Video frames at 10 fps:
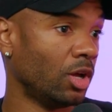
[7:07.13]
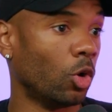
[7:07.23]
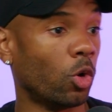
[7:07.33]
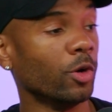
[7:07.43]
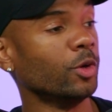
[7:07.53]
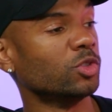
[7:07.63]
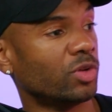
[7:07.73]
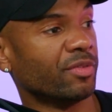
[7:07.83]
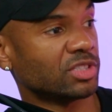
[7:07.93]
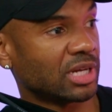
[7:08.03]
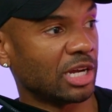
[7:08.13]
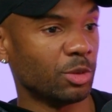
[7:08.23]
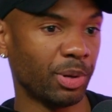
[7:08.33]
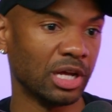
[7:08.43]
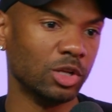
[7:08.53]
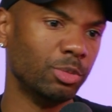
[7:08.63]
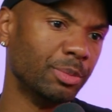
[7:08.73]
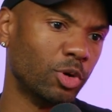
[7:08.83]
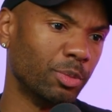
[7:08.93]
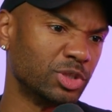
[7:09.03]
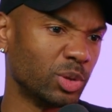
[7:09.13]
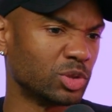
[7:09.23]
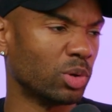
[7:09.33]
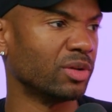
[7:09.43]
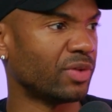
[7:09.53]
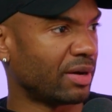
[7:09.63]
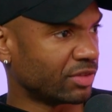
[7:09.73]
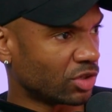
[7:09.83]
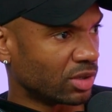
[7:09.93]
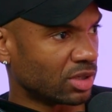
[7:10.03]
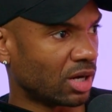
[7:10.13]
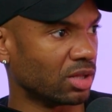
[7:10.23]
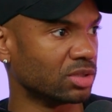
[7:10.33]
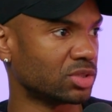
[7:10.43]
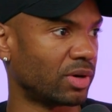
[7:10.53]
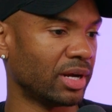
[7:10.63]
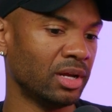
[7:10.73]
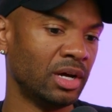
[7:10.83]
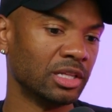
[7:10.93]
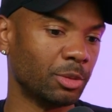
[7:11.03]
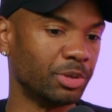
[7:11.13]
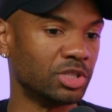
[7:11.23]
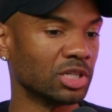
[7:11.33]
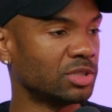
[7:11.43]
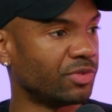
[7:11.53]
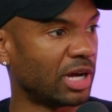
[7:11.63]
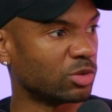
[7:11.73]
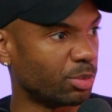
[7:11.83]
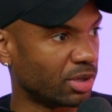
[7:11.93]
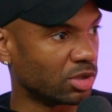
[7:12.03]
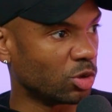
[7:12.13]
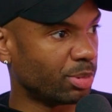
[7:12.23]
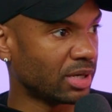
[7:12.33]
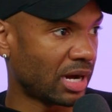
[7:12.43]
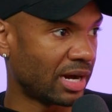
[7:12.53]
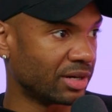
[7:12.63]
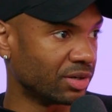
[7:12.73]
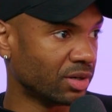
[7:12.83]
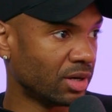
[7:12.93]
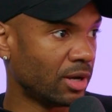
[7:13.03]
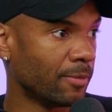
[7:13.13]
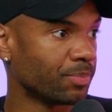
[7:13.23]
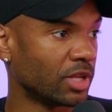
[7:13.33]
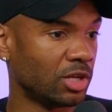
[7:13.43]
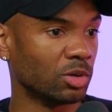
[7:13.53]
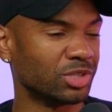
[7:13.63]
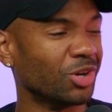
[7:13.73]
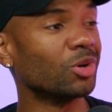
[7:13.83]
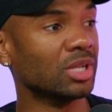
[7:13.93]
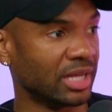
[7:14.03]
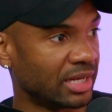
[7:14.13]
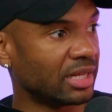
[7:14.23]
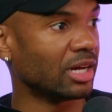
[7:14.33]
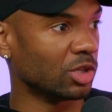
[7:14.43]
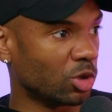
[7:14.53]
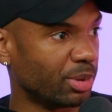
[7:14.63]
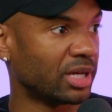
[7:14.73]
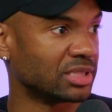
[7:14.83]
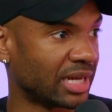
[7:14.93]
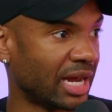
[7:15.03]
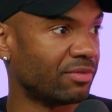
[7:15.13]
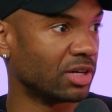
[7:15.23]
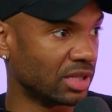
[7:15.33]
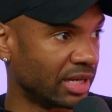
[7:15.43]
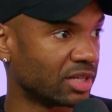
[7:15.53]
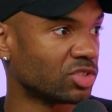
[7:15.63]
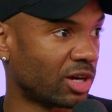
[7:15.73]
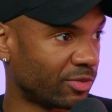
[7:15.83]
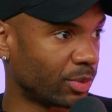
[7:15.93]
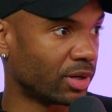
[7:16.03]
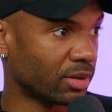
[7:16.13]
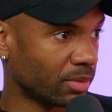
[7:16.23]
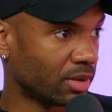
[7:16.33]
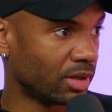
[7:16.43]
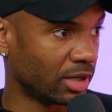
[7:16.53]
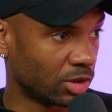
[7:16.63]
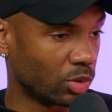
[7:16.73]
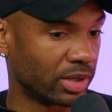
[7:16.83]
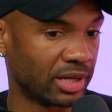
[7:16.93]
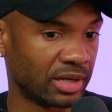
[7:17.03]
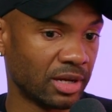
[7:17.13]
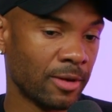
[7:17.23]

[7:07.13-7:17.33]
Or use Riverside, you pay a little bit more, between $25 and $30, right? The production values will be a little bit higher. They'll clean it a little bit because they have a cleaning software included in it.